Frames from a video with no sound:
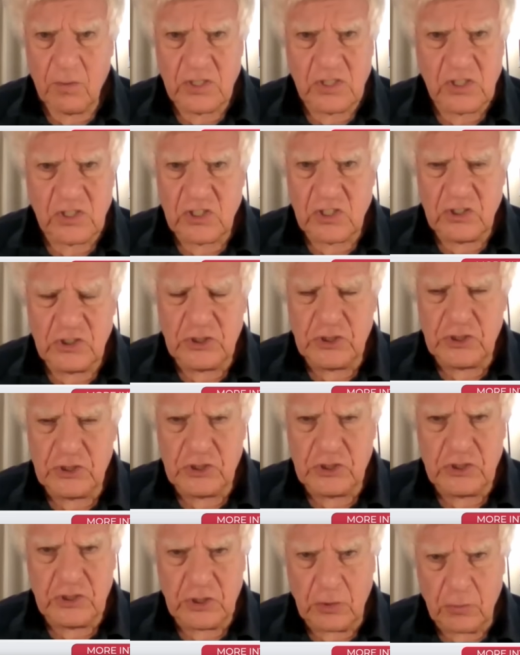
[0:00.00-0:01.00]
would
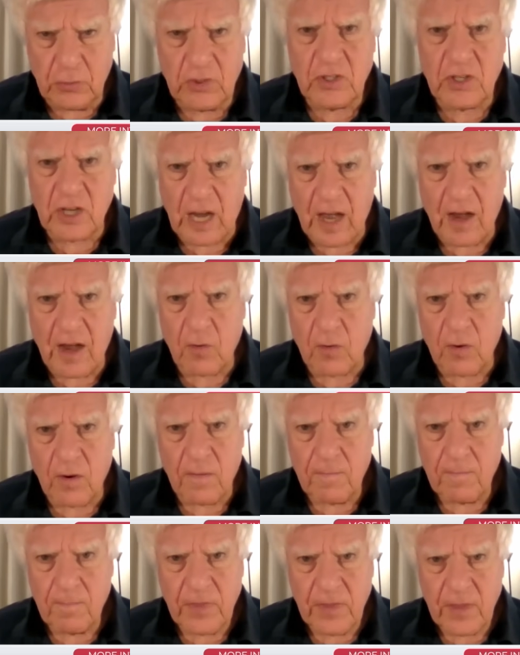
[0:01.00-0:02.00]
shoot
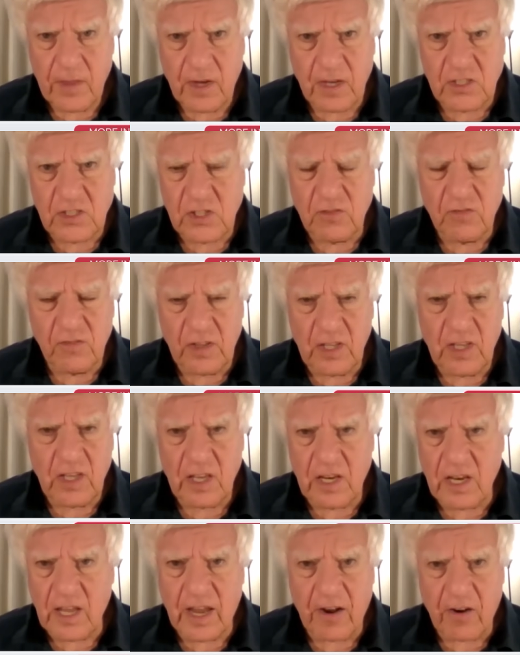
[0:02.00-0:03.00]
down a
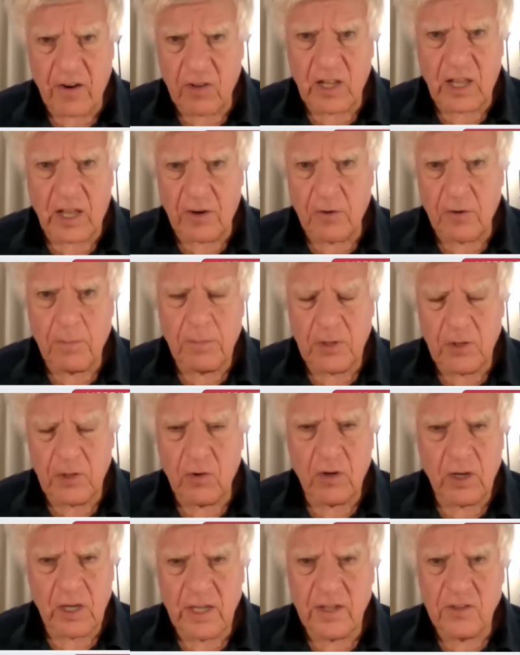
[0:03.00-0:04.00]
civilian airliner
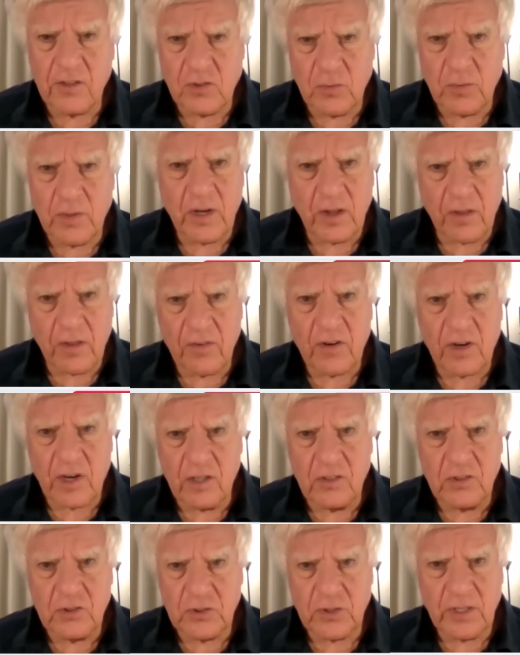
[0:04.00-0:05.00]
belonging to another
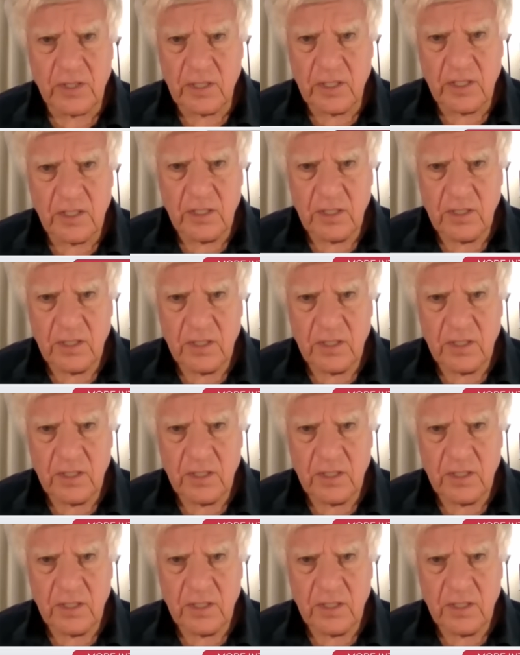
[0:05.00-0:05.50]
country?